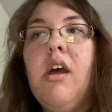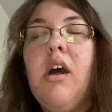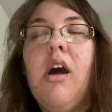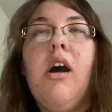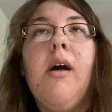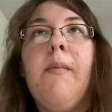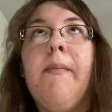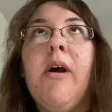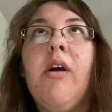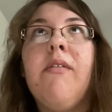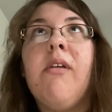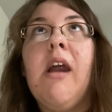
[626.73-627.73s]

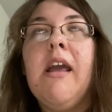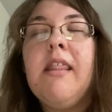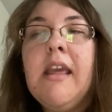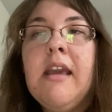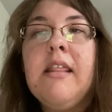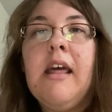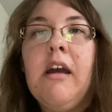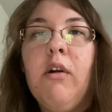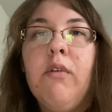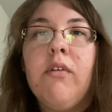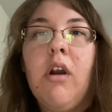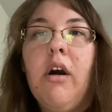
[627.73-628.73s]
However, I think that
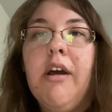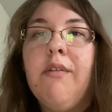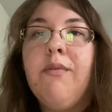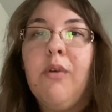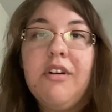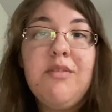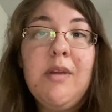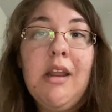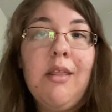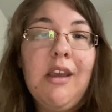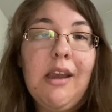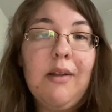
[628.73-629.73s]
overall it forced me to
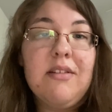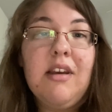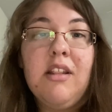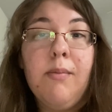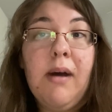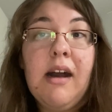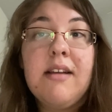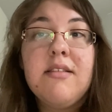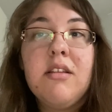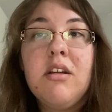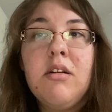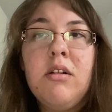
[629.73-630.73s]
think outside the box a
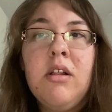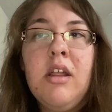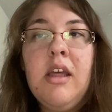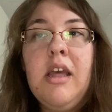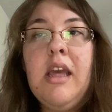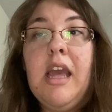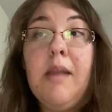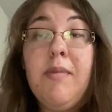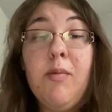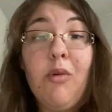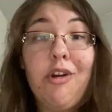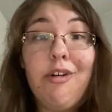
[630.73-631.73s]
little and
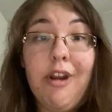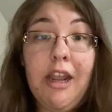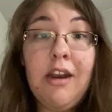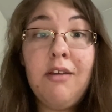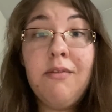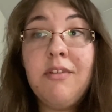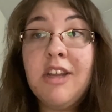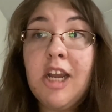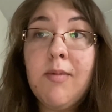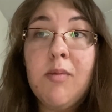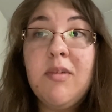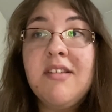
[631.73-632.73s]
be more creative to
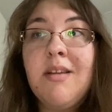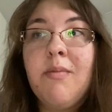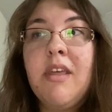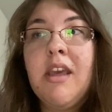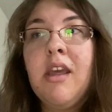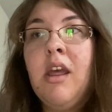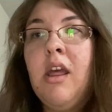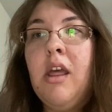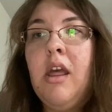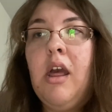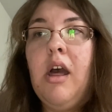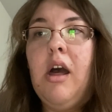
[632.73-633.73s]
come up with something.
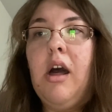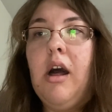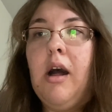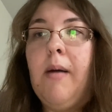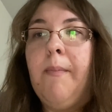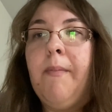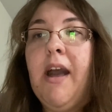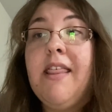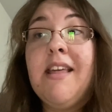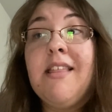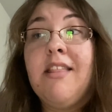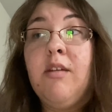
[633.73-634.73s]
I
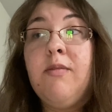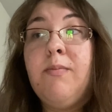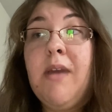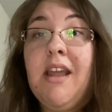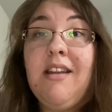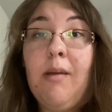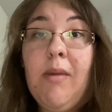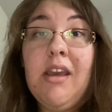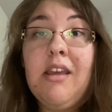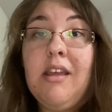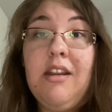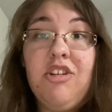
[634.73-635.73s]
think that the
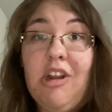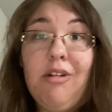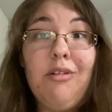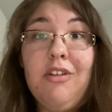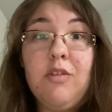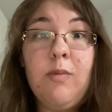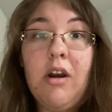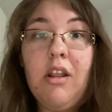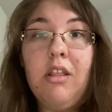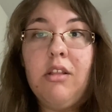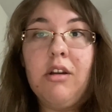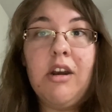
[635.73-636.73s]
pandemic in general is part
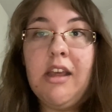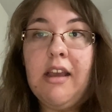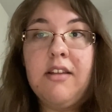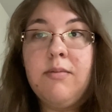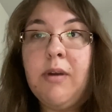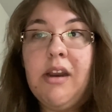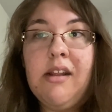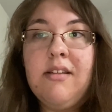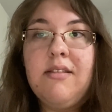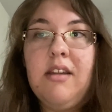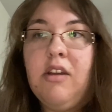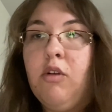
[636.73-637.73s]
of the learning
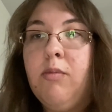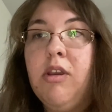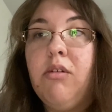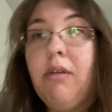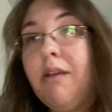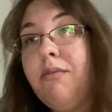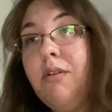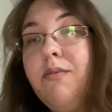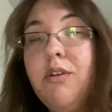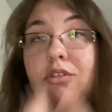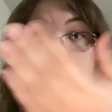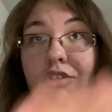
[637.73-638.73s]
experience, and it would be great for
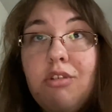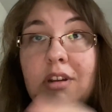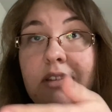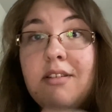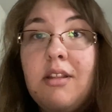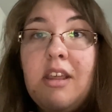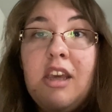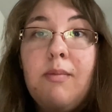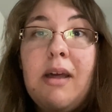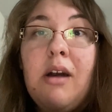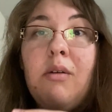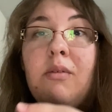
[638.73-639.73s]
future students to think
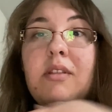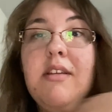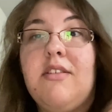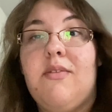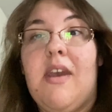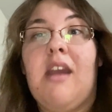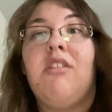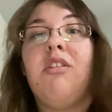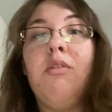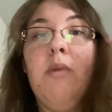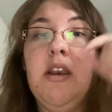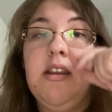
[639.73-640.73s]
about this
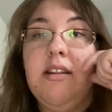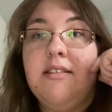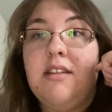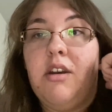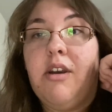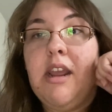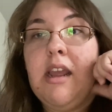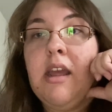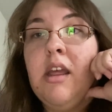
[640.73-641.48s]
factor when considering